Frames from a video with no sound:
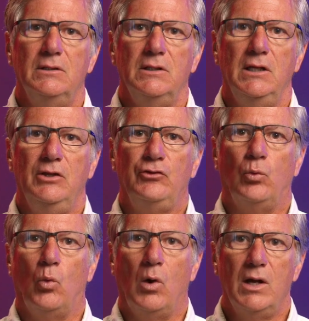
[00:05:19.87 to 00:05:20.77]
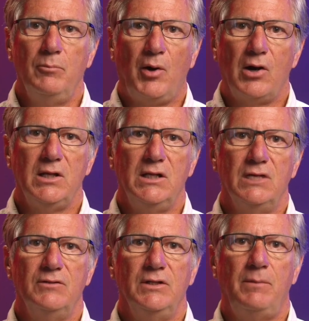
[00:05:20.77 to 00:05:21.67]
is one party
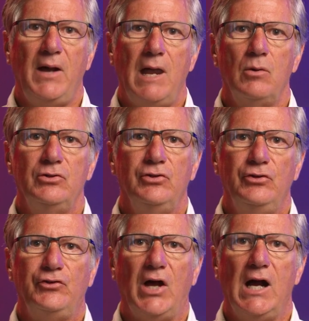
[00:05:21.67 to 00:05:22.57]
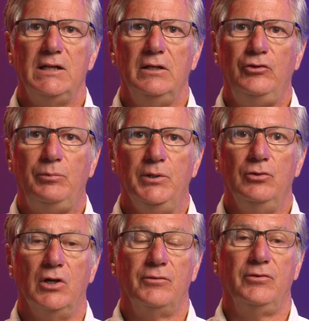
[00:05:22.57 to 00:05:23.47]
given the power to decide the
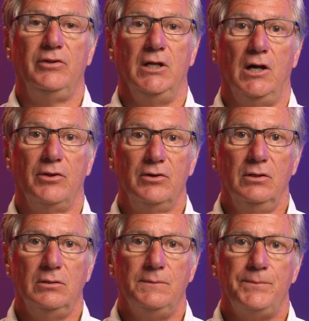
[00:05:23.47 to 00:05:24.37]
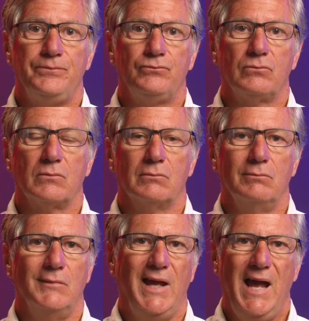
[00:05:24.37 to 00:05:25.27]
dispute over the other?
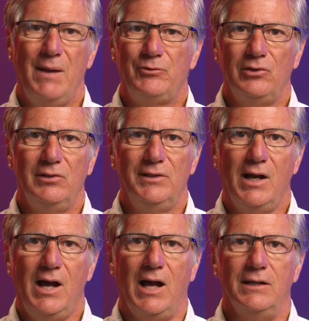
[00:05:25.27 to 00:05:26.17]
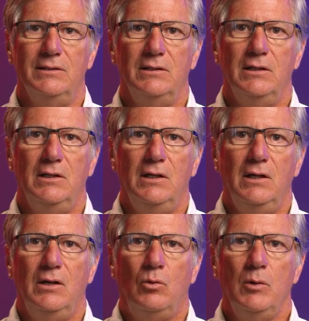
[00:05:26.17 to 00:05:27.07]
Absolutely not.
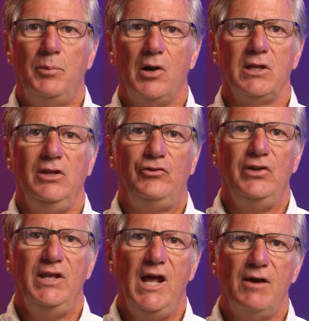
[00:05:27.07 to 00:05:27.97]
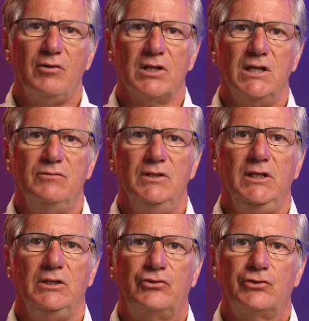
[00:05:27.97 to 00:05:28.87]
One party is never given the
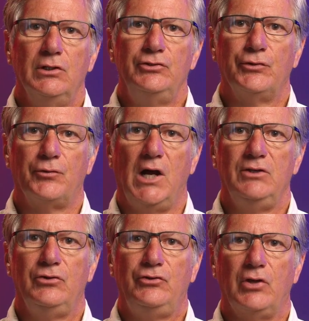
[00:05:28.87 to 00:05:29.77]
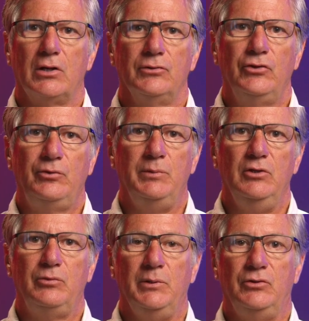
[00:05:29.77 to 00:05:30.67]
exclusive right to settle
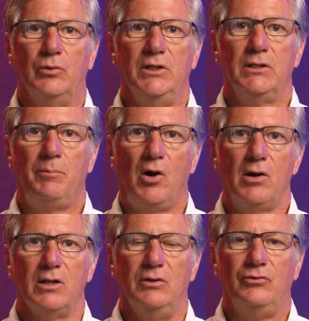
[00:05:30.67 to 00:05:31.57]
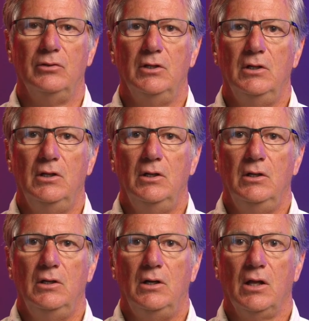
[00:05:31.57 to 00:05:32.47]
disputes between the parties.
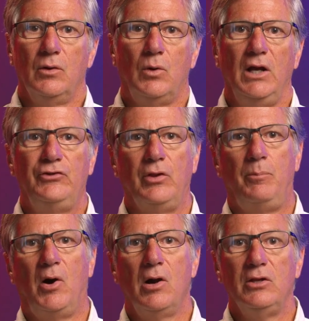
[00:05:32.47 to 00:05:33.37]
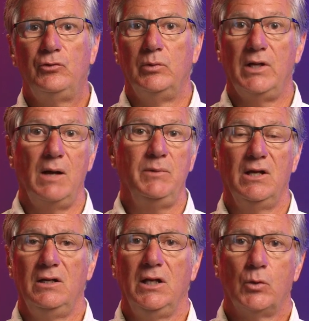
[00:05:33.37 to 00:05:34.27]
Otherwise, the parties would not be on
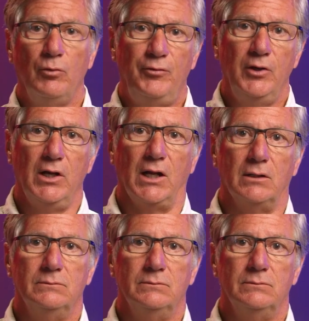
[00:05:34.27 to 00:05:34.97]
an equal footing.